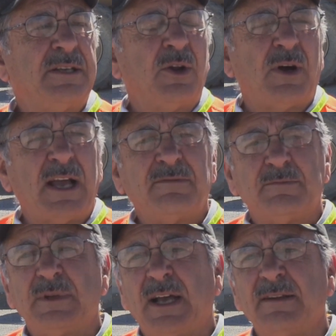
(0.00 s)

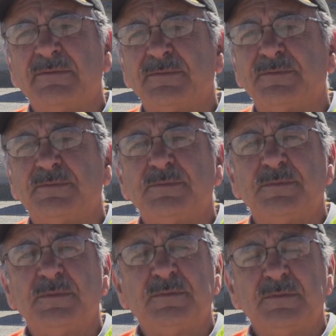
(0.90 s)
Yeah,
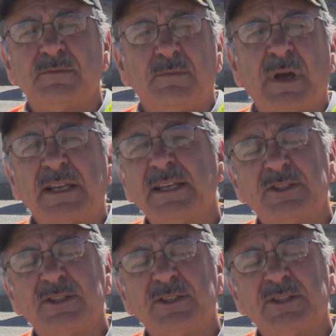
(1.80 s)
my